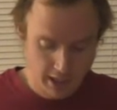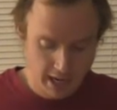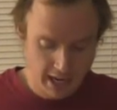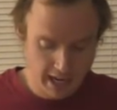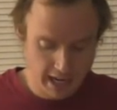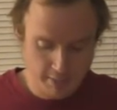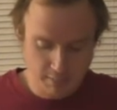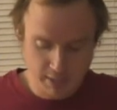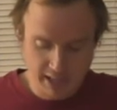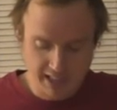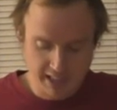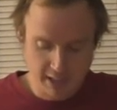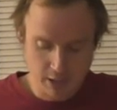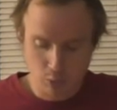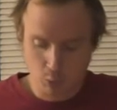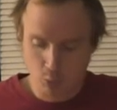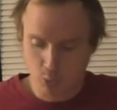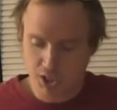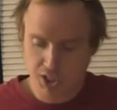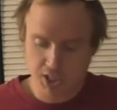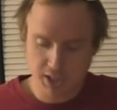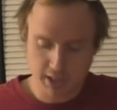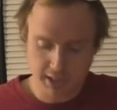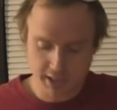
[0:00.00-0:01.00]
and I'm not going to
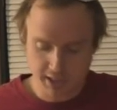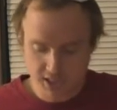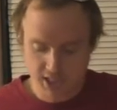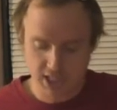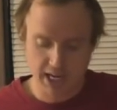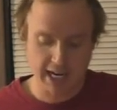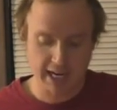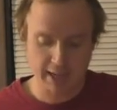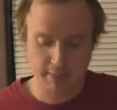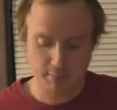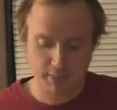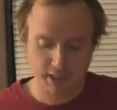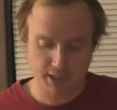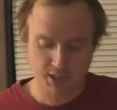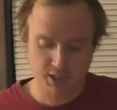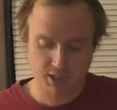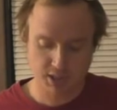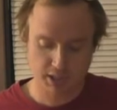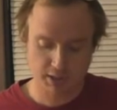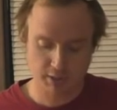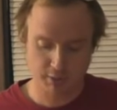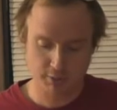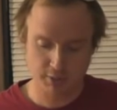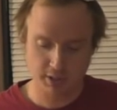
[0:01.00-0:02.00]
rigidly time
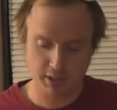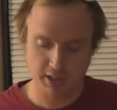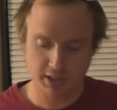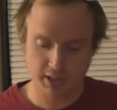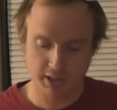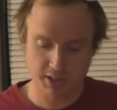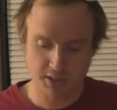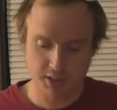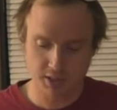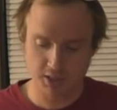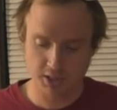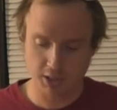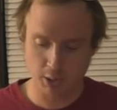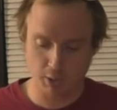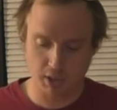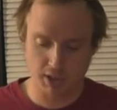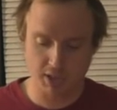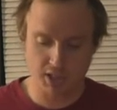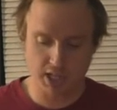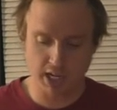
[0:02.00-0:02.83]
myself on this because I want